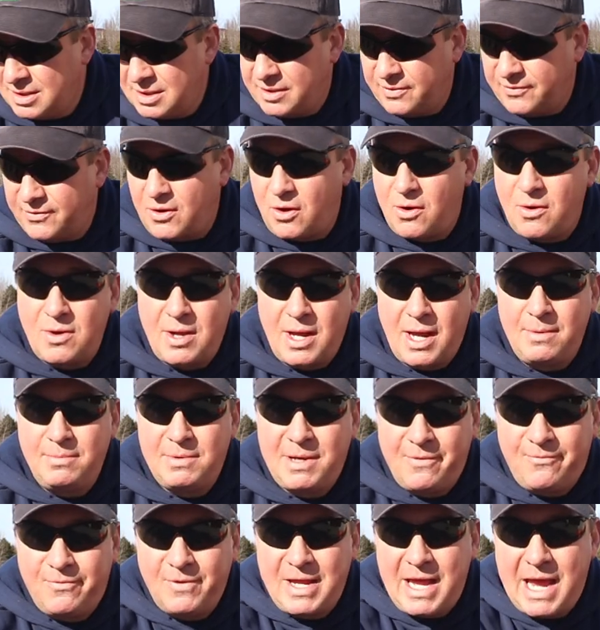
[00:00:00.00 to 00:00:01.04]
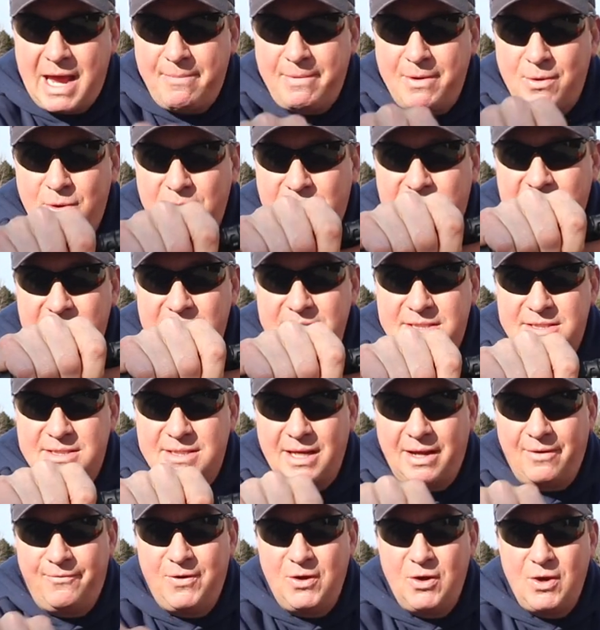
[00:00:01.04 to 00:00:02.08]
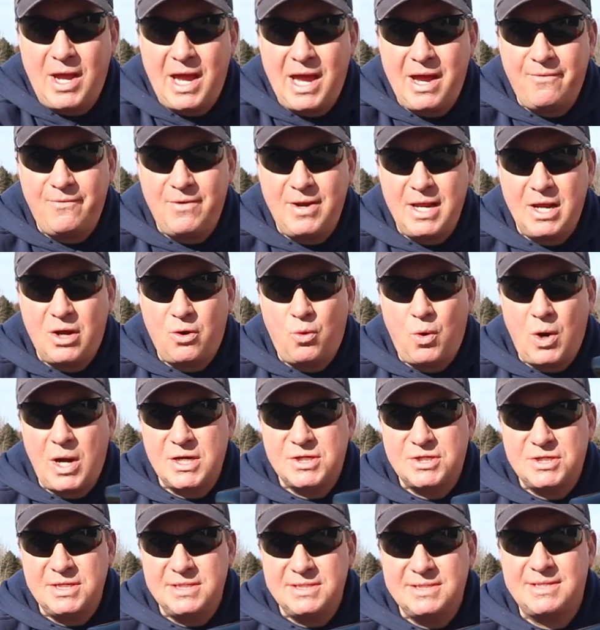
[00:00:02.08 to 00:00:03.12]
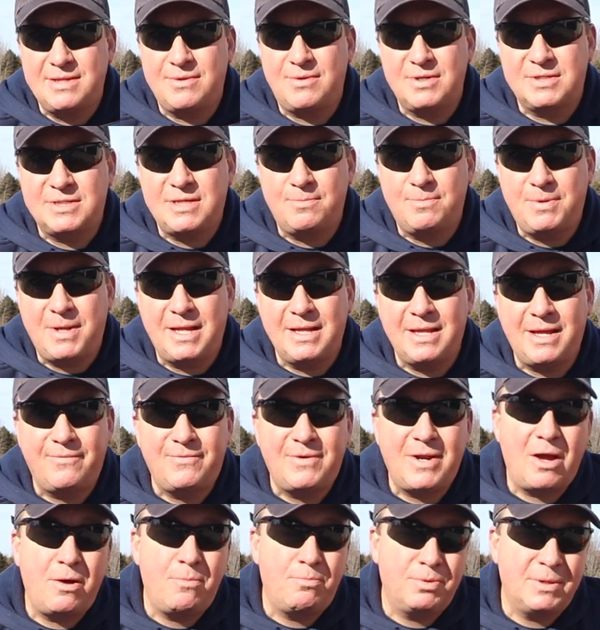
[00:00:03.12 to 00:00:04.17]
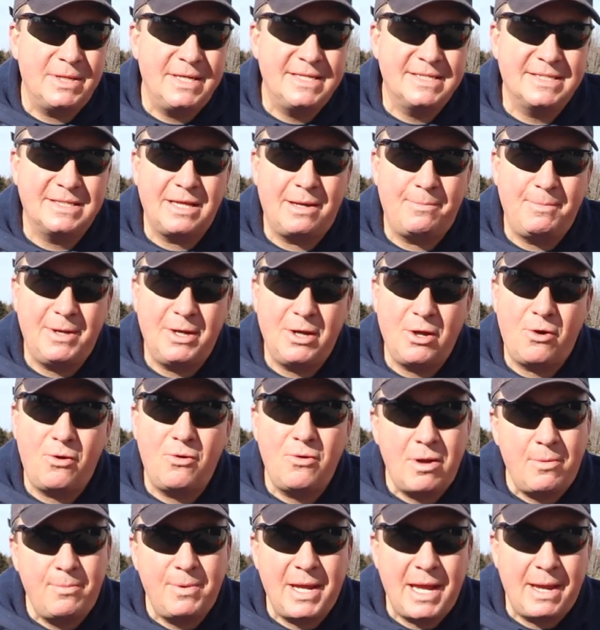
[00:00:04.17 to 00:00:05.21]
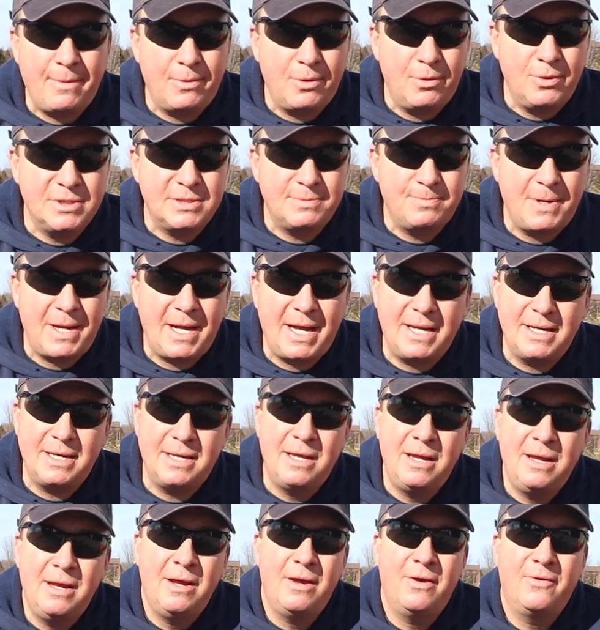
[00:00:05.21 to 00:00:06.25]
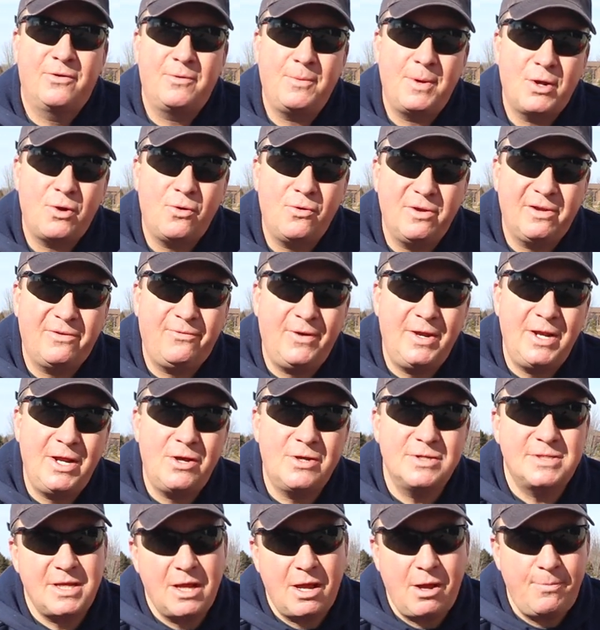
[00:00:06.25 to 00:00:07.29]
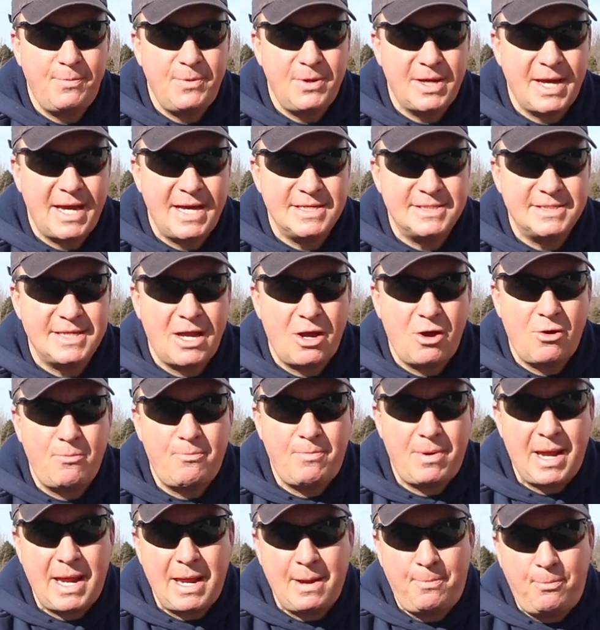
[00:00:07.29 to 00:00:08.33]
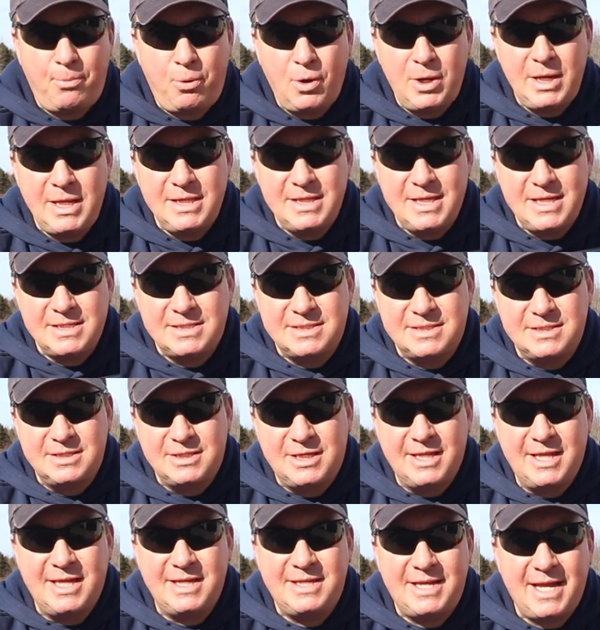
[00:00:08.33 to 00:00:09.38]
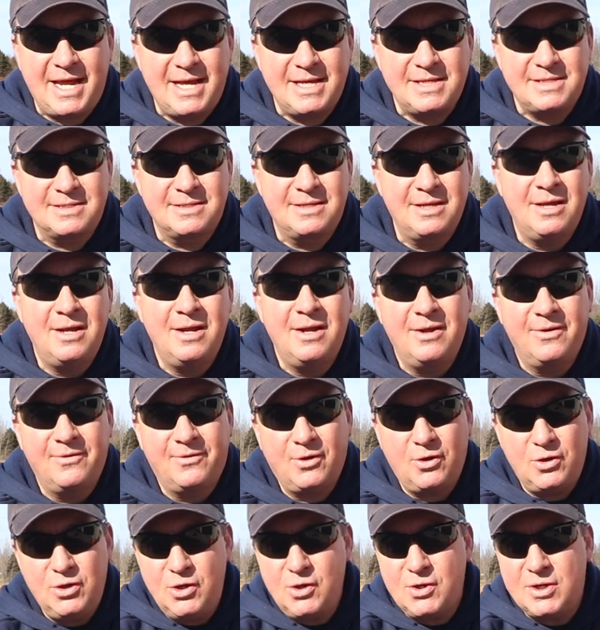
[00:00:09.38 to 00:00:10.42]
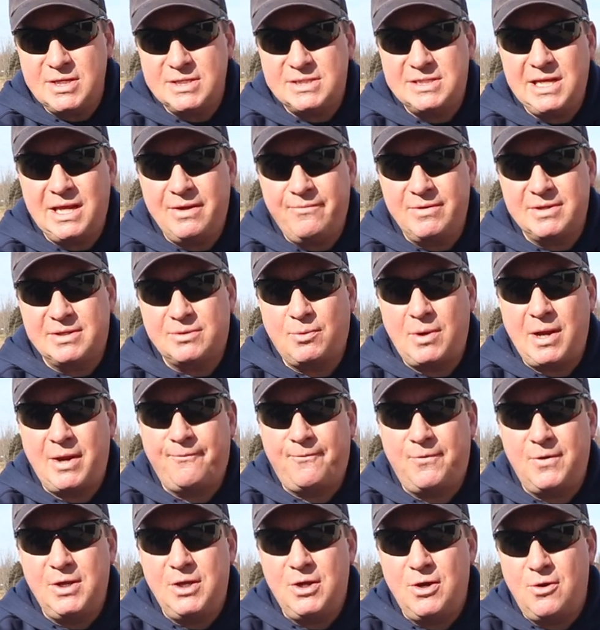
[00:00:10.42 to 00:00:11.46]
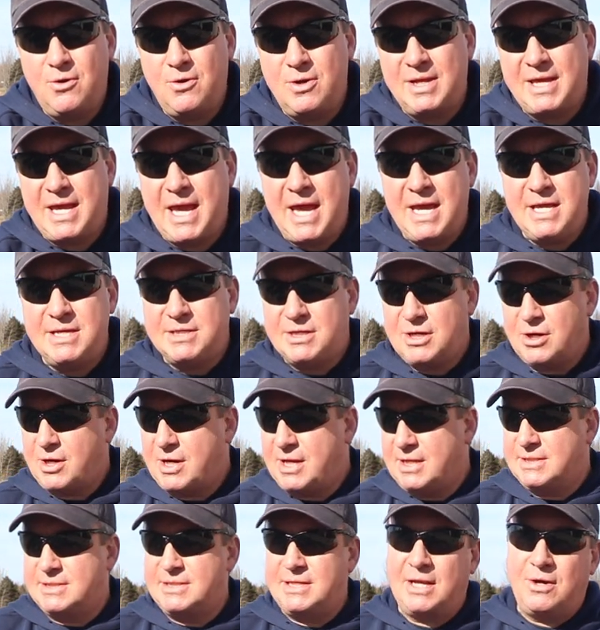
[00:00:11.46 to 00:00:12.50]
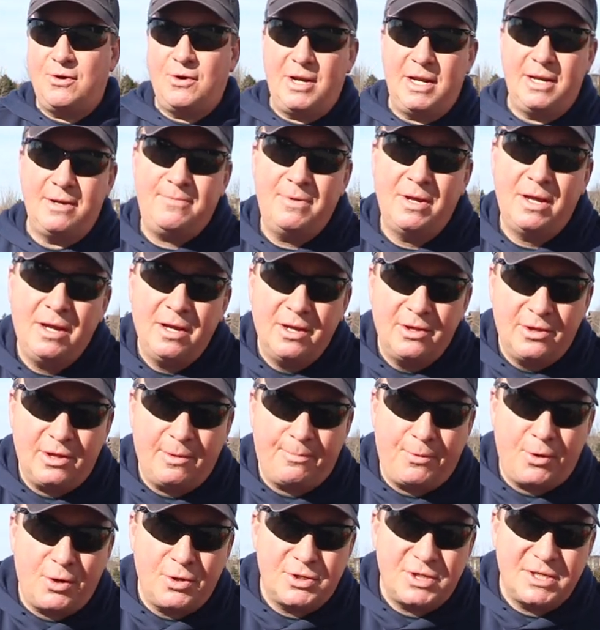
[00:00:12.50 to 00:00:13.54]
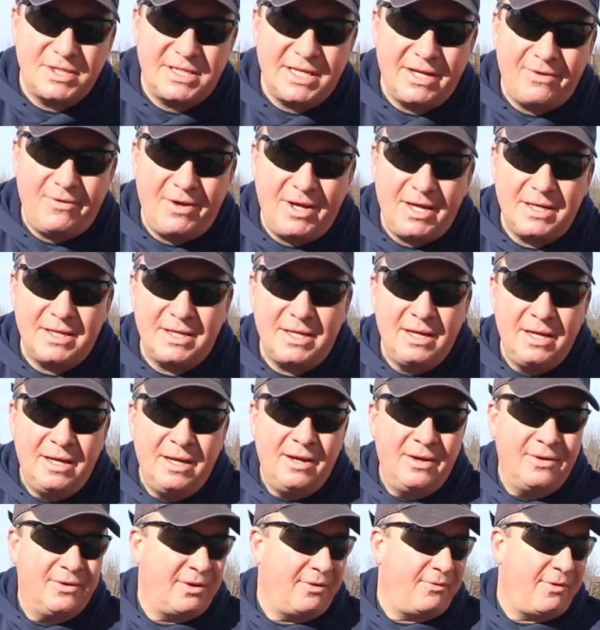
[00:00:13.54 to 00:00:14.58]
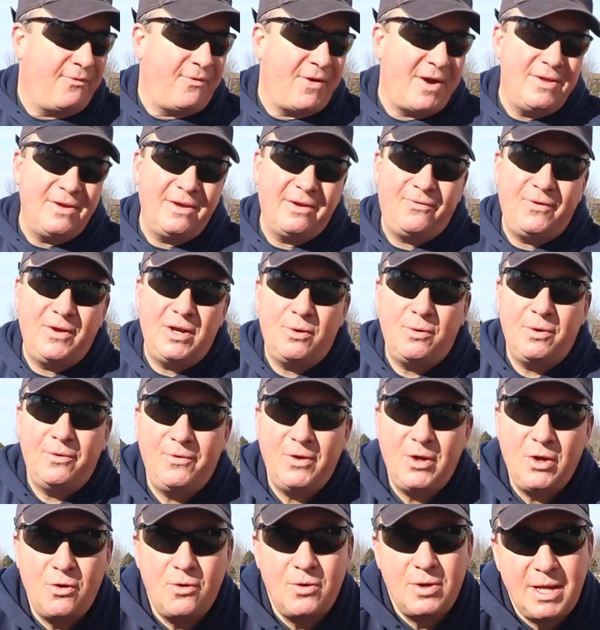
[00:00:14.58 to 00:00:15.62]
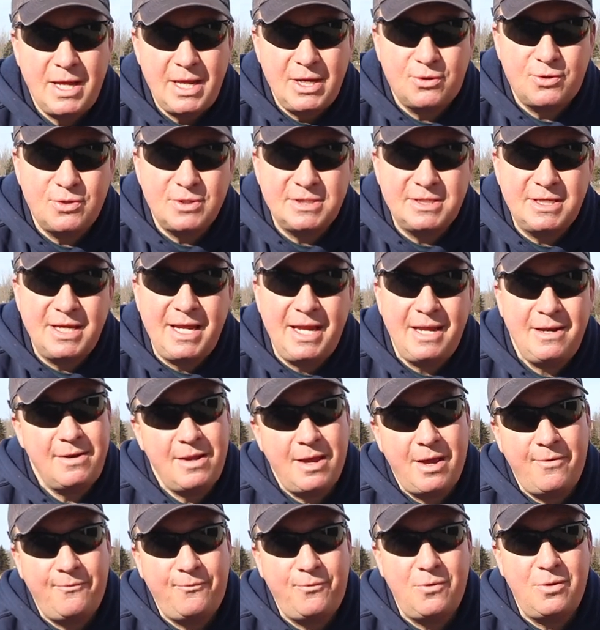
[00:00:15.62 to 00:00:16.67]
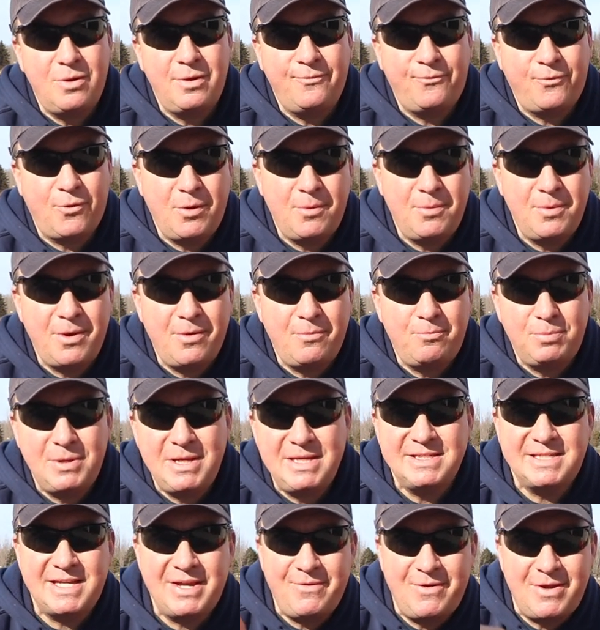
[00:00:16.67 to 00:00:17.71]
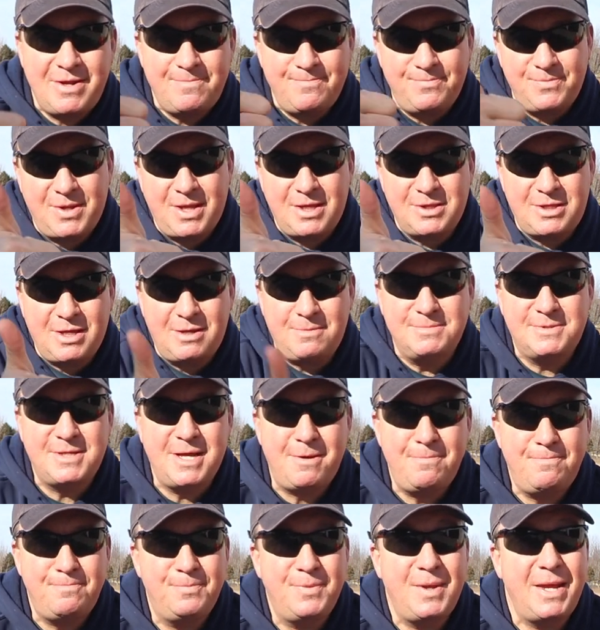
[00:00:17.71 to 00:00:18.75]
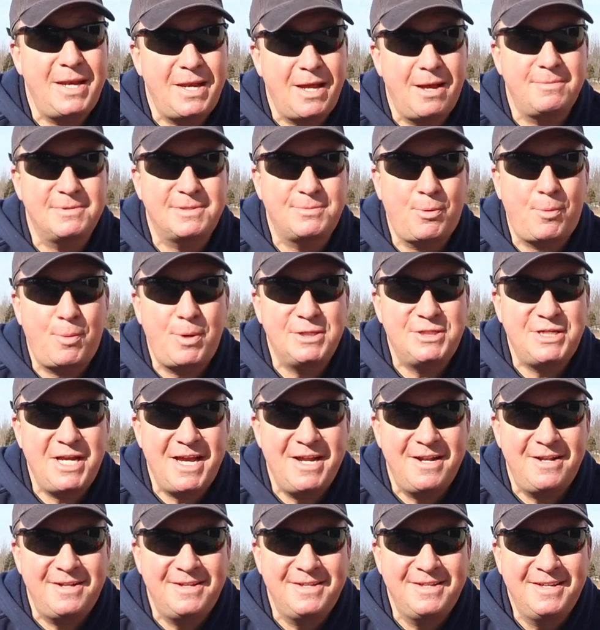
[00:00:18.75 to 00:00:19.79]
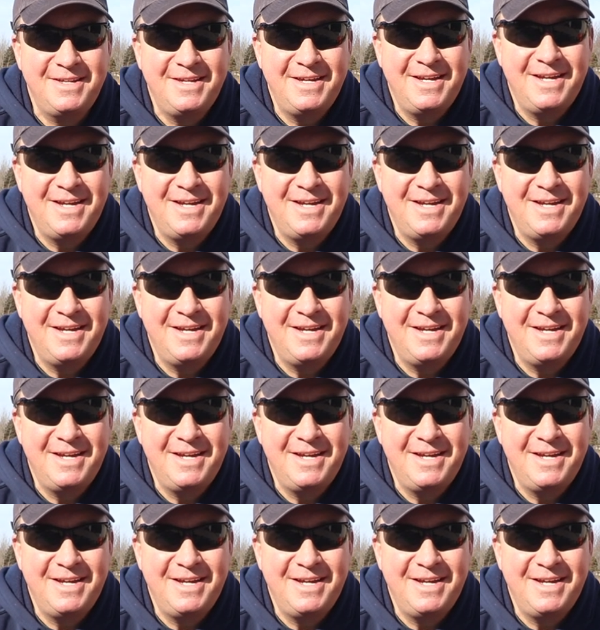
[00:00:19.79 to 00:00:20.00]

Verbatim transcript: So I'm definitely happy with this. If you have any questions, if there's something I left out, please let me know. I'll be happy to respond. So my goal in this video is to help you guys out by putting this to the test so you can see if it's right for you in case you're considering the purchase of it. So if you find this video review interesting, helpful, informative, please give it a thumbs up and help support my channel.